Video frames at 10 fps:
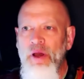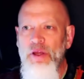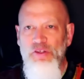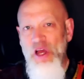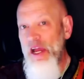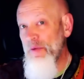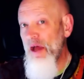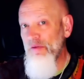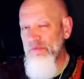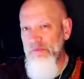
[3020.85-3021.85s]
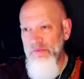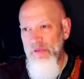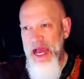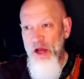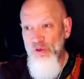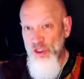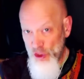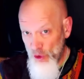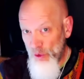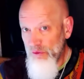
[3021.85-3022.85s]
Are you talking about how
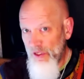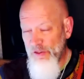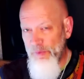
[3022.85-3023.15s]
you, Dr.